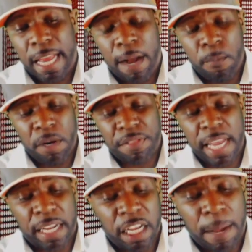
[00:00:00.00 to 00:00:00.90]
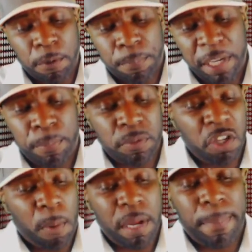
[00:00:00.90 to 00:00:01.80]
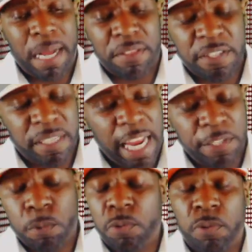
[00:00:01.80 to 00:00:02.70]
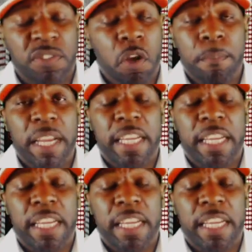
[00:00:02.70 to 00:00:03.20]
Now, I want to thank a couple of people who told me about this case, which was so